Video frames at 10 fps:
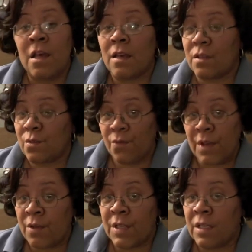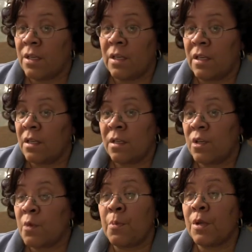It's very good. You
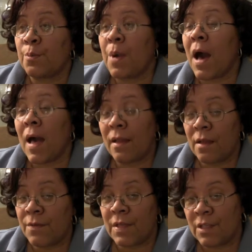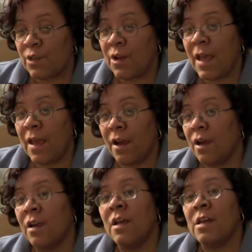can put a pile of it in your hair,